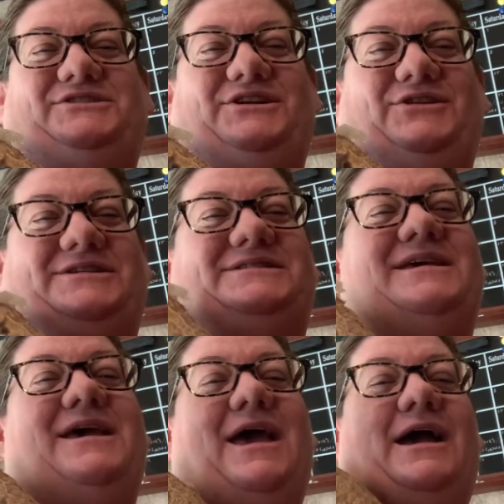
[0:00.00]
she looks
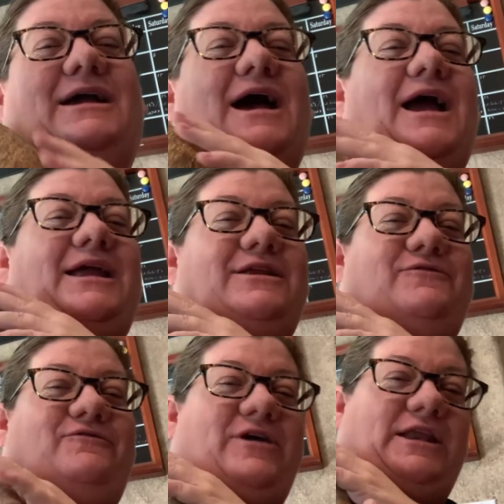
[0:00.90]
kind
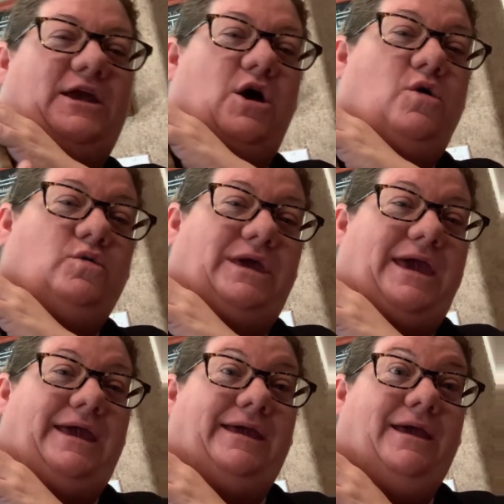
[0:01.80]
of funny.
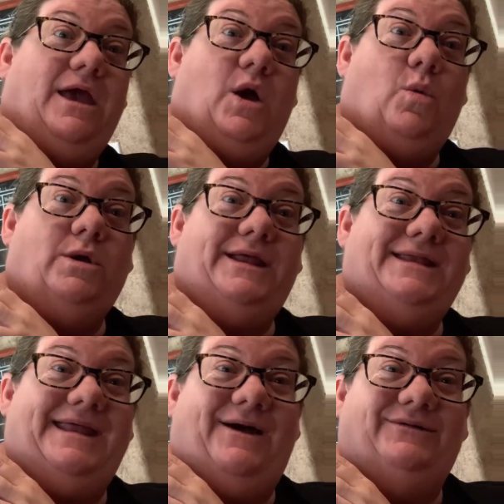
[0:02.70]
Okay, we're
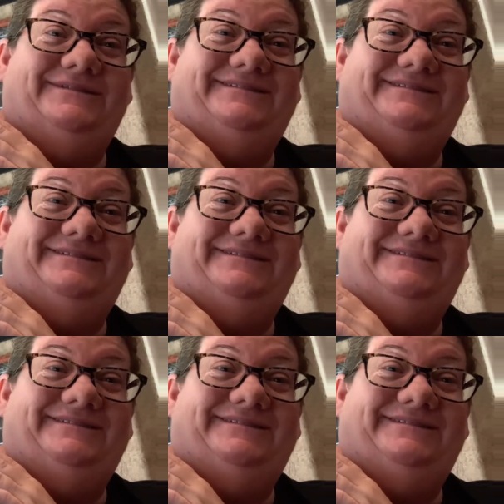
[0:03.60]
done now.